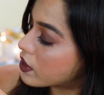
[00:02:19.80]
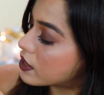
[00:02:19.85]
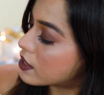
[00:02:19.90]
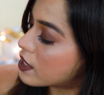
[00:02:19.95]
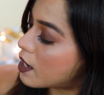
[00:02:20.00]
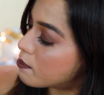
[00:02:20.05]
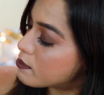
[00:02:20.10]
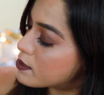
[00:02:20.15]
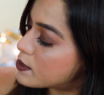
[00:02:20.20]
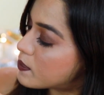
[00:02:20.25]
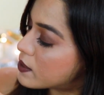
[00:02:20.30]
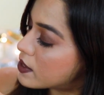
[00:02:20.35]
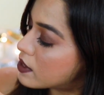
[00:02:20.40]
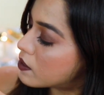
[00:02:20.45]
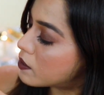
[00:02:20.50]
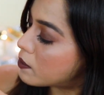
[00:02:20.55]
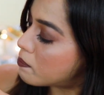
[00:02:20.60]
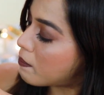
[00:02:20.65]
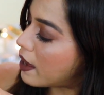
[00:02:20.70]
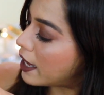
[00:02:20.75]
It comes with
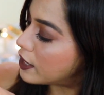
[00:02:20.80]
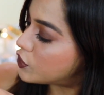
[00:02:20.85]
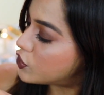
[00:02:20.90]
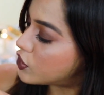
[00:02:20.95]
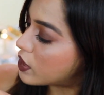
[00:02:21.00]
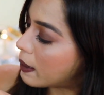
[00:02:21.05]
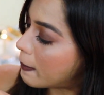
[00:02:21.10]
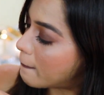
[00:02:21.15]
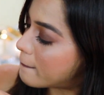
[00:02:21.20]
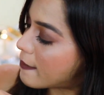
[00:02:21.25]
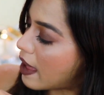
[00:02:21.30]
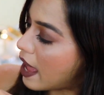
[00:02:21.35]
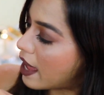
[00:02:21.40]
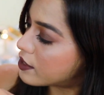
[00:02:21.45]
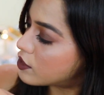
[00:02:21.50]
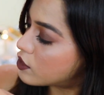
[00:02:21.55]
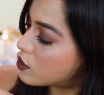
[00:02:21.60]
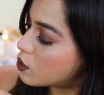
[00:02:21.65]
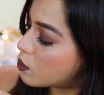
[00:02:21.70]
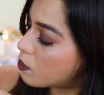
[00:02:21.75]
a matching
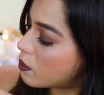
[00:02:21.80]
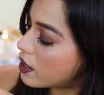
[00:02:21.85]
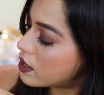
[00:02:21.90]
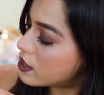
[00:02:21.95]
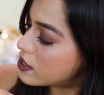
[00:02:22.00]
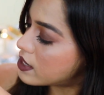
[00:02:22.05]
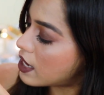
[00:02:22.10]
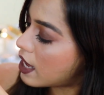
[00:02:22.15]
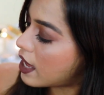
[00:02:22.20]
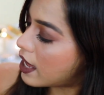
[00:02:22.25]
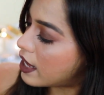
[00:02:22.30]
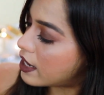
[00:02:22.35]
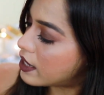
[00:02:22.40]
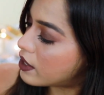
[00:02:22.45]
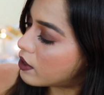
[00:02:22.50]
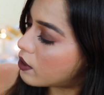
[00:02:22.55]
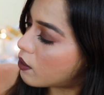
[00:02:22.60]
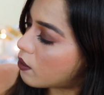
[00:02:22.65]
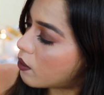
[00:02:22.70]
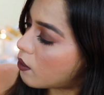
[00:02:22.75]
matte to it,
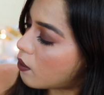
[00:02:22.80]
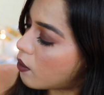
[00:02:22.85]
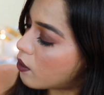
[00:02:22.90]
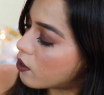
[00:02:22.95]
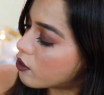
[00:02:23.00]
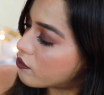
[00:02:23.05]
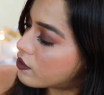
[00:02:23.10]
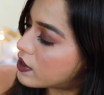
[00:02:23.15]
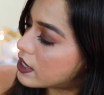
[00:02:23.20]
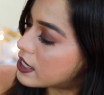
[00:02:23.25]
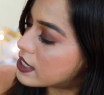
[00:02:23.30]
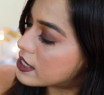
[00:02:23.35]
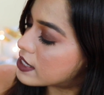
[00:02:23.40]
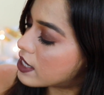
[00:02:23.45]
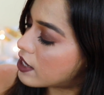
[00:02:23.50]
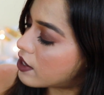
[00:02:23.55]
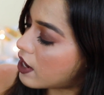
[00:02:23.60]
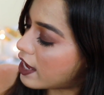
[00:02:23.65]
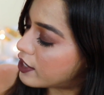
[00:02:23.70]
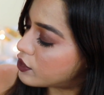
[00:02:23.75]
and all of these
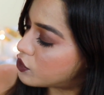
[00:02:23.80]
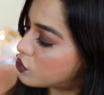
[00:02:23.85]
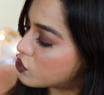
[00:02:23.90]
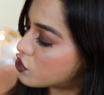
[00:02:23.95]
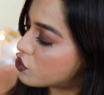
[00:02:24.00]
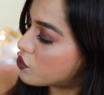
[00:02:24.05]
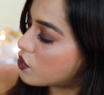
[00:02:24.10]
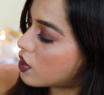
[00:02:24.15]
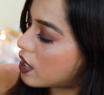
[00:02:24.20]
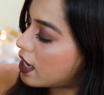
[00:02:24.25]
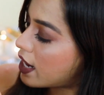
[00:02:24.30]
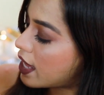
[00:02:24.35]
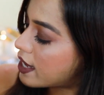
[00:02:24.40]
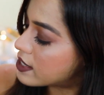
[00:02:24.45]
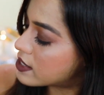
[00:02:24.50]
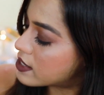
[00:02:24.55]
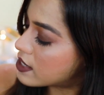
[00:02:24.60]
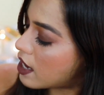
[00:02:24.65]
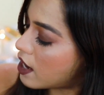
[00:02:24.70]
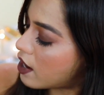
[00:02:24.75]
I just
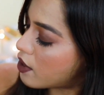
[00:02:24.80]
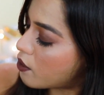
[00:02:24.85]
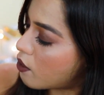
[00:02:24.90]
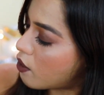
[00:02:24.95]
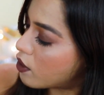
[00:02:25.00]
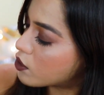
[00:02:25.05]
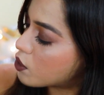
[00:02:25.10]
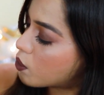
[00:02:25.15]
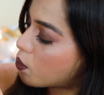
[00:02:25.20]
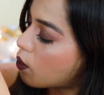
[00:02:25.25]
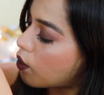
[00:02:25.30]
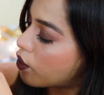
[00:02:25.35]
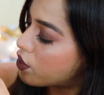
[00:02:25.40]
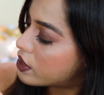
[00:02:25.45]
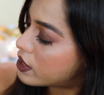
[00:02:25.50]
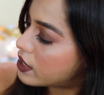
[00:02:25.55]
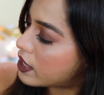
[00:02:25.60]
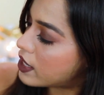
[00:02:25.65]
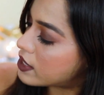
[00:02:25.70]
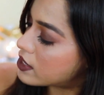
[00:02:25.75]
realized are all
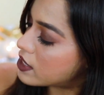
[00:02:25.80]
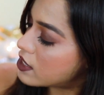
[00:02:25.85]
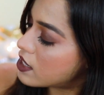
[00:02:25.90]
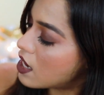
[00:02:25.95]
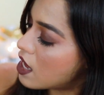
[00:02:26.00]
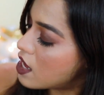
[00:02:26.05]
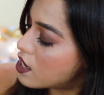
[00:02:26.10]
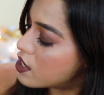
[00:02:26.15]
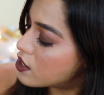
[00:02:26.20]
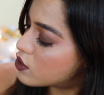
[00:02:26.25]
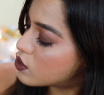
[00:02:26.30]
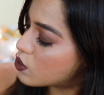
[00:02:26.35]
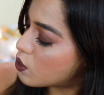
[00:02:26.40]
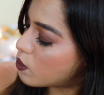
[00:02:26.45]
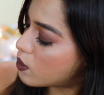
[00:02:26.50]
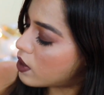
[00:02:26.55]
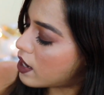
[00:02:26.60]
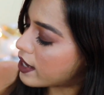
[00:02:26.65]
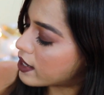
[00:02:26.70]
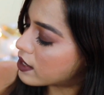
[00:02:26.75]
coordinated. So
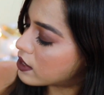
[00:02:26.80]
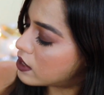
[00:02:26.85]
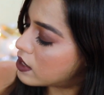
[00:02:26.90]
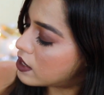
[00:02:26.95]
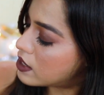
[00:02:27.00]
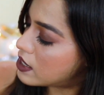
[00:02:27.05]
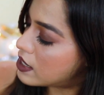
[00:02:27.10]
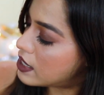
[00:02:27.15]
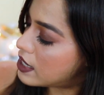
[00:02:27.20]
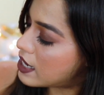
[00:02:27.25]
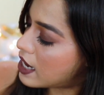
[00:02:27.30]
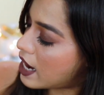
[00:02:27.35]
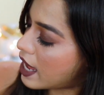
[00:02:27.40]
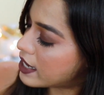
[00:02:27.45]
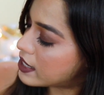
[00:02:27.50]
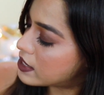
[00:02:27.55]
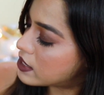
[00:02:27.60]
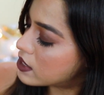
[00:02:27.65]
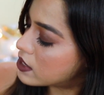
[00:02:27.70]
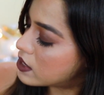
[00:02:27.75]
like a
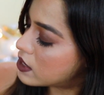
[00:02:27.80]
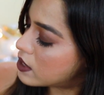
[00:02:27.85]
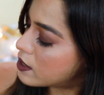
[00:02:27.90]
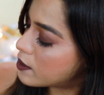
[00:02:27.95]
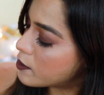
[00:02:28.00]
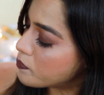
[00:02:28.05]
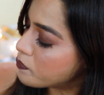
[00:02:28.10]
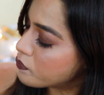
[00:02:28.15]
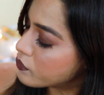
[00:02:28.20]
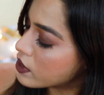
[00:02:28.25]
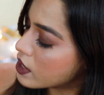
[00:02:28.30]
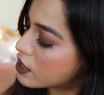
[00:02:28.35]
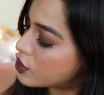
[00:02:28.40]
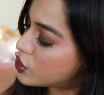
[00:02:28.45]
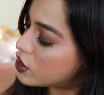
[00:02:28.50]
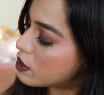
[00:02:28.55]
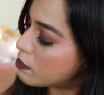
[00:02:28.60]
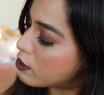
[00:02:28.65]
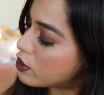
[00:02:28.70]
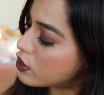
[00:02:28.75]
lighter
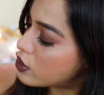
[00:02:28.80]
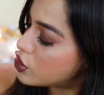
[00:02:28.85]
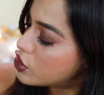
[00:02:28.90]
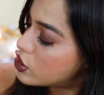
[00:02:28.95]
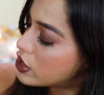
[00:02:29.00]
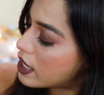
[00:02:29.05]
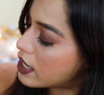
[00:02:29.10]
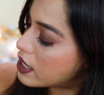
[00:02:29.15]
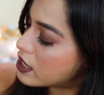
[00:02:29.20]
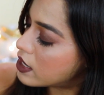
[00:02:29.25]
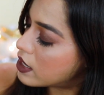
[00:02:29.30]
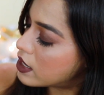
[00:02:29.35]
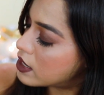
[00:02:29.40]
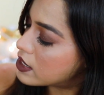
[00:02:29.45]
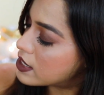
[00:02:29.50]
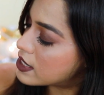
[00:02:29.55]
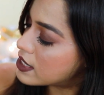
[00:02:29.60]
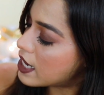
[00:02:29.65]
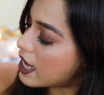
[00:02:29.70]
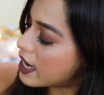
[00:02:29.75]
shimmery shade, a
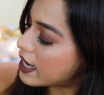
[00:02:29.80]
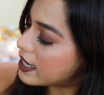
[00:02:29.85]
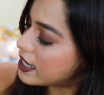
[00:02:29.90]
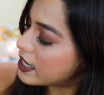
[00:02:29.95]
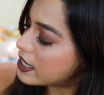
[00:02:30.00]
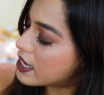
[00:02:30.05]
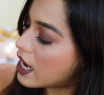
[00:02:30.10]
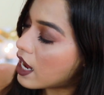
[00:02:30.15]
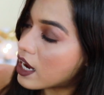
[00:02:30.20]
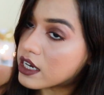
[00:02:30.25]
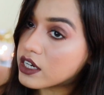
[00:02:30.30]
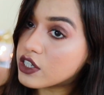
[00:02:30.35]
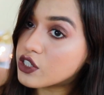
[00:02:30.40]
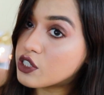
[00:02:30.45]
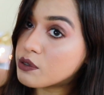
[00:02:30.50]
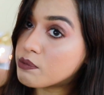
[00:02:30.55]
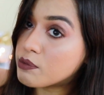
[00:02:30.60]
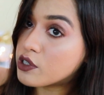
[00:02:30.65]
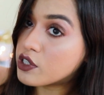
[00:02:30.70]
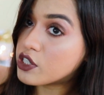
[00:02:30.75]
slightly darker
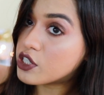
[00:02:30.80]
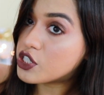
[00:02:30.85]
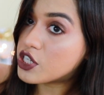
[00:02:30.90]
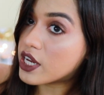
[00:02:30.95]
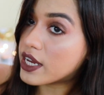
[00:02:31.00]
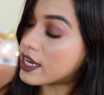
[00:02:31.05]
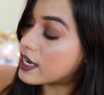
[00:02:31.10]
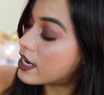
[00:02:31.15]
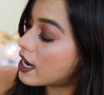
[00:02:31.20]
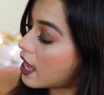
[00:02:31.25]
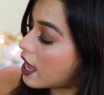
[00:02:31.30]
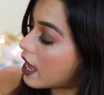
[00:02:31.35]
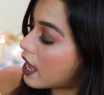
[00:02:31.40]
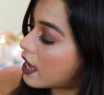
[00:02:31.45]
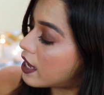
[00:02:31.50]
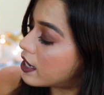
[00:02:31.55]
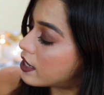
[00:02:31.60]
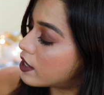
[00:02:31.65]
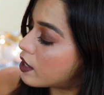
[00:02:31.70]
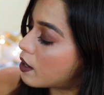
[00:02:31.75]
shimmery shade,
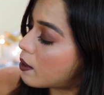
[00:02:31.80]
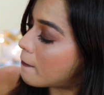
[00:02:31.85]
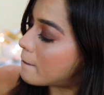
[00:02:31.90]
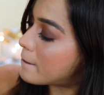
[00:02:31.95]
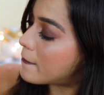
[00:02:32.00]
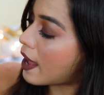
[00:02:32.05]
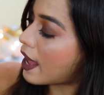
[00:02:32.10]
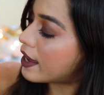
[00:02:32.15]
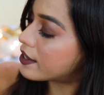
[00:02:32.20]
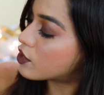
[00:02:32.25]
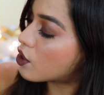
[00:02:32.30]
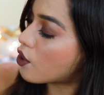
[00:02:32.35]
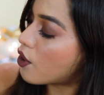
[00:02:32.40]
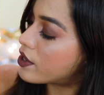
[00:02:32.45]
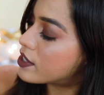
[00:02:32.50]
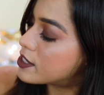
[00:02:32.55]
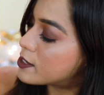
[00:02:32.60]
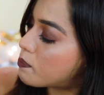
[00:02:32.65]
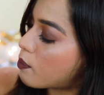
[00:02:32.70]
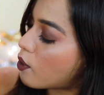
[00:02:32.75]
and a matte
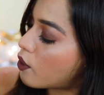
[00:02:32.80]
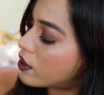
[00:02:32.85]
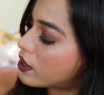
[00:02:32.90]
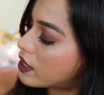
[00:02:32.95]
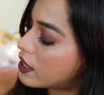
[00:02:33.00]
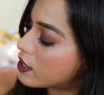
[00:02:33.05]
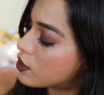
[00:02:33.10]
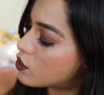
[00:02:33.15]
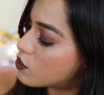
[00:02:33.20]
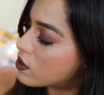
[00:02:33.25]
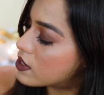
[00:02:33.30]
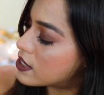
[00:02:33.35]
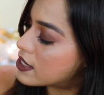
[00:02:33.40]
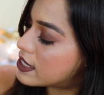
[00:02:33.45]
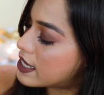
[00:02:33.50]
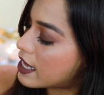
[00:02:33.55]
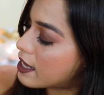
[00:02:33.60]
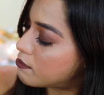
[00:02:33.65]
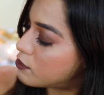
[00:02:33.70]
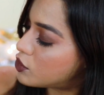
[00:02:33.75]
corresponding to the
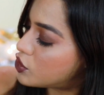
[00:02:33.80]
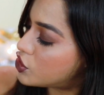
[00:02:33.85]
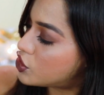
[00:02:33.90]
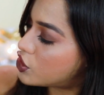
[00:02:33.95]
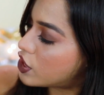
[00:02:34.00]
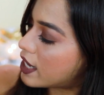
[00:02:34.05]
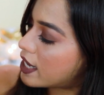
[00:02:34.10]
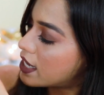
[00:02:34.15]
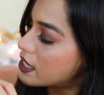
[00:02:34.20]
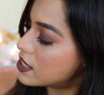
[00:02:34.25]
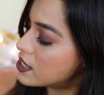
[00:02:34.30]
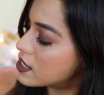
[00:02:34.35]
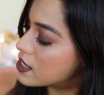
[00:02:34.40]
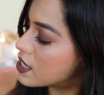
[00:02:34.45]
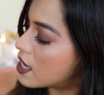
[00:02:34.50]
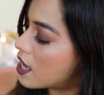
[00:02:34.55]
same shades.